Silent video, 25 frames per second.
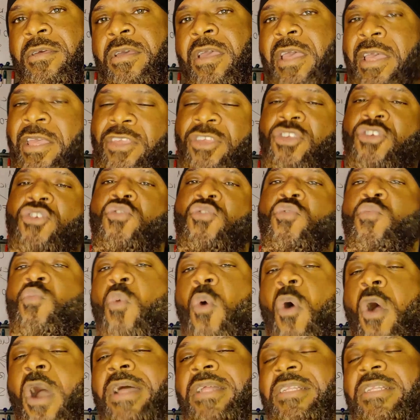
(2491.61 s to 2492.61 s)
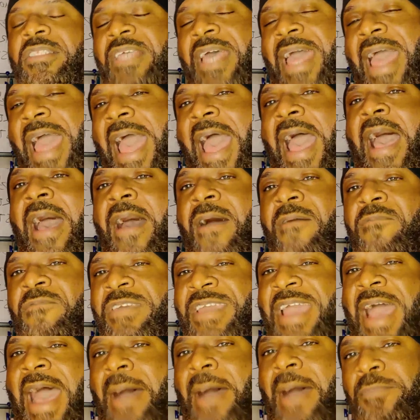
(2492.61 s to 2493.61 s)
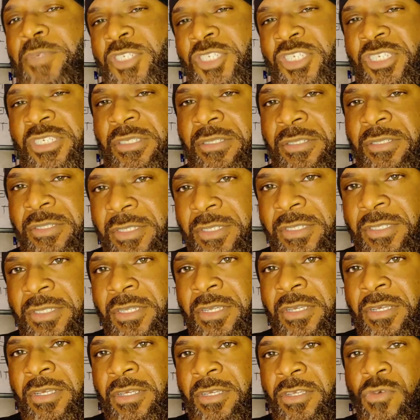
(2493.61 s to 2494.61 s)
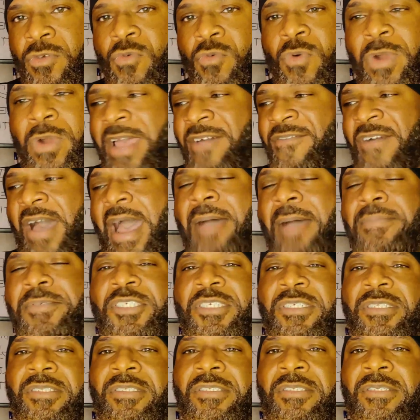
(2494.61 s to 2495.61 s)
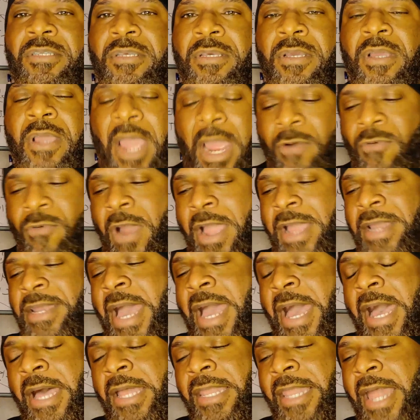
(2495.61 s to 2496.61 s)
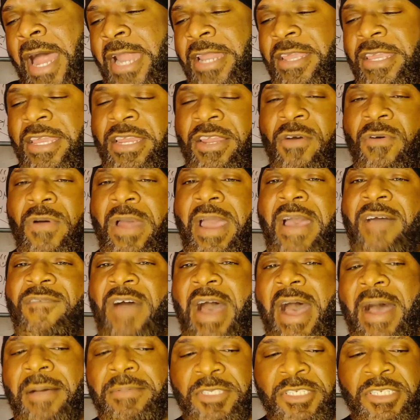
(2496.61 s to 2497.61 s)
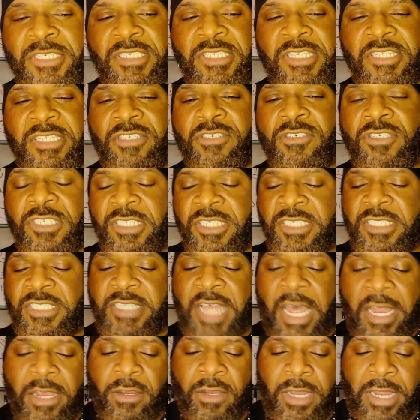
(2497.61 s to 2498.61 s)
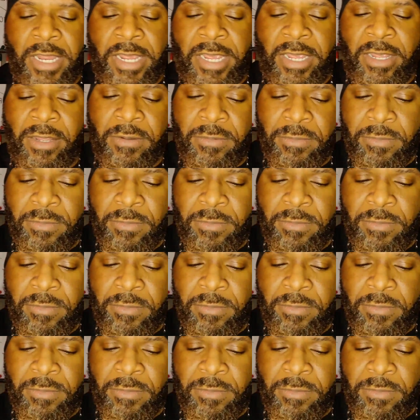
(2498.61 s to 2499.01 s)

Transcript: You want to have the options. You want to have options. And right now, a lot of you don't have options, and you're just settling